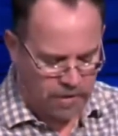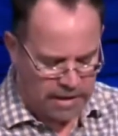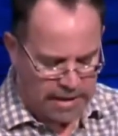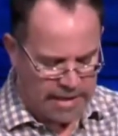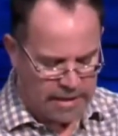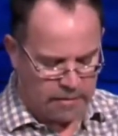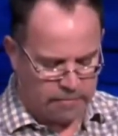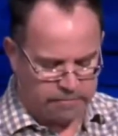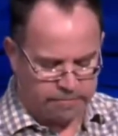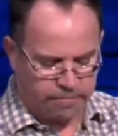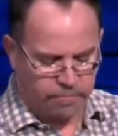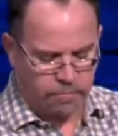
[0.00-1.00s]
And
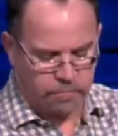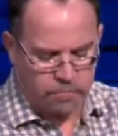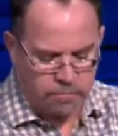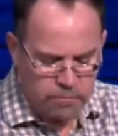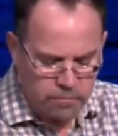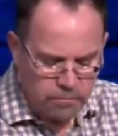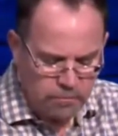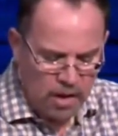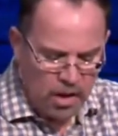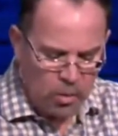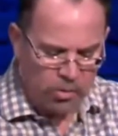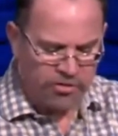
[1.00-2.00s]

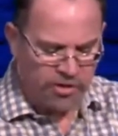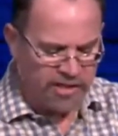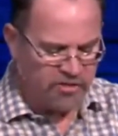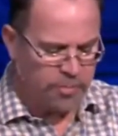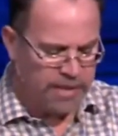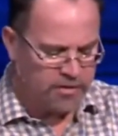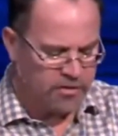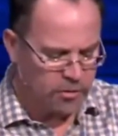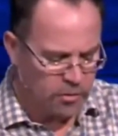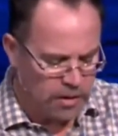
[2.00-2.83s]
which leads me to